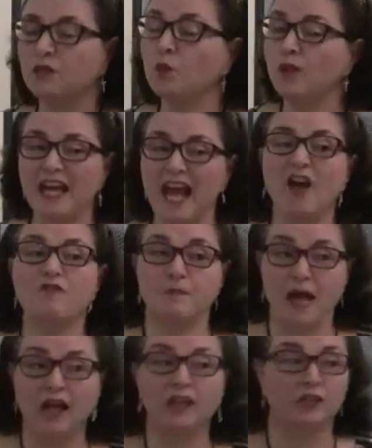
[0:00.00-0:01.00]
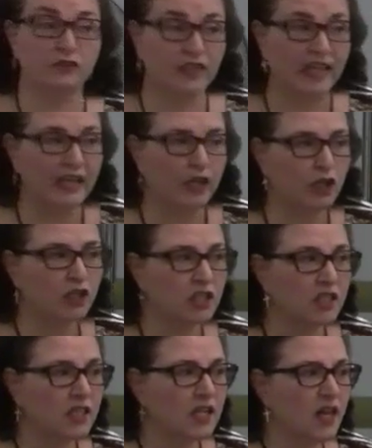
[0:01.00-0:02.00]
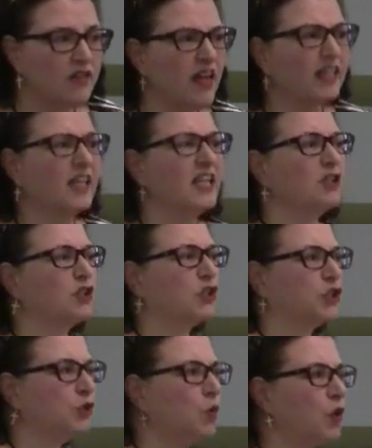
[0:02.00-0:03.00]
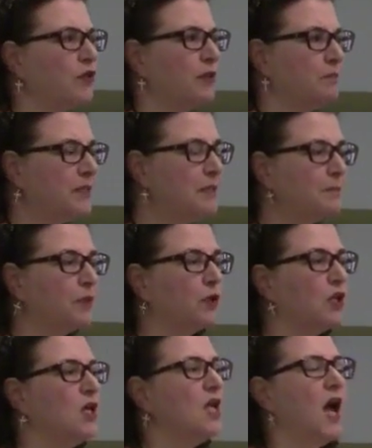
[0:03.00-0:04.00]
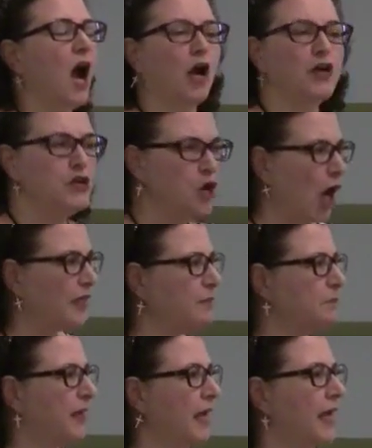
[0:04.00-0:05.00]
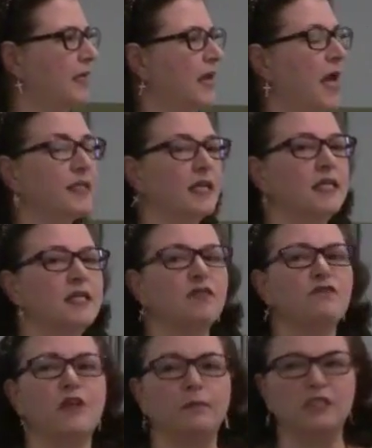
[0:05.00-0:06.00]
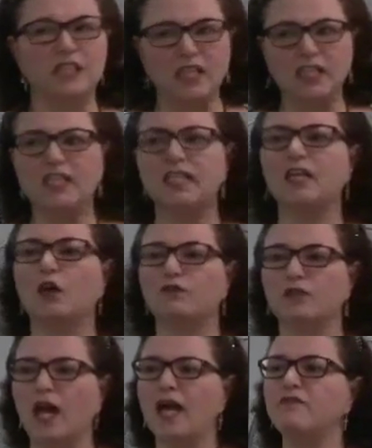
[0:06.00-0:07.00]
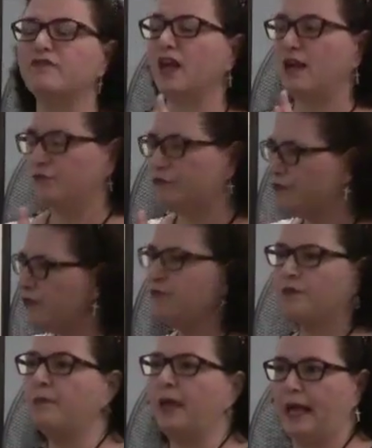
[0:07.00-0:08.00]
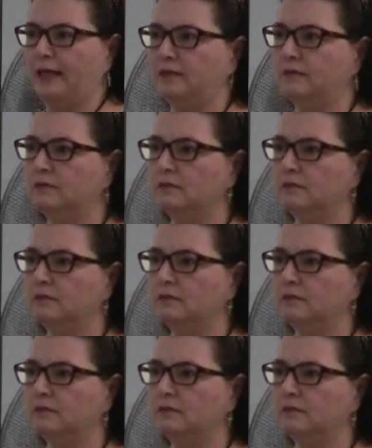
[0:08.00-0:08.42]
We have palliative care that can ensure that people are not in pain and can give them dignity of life free from pain.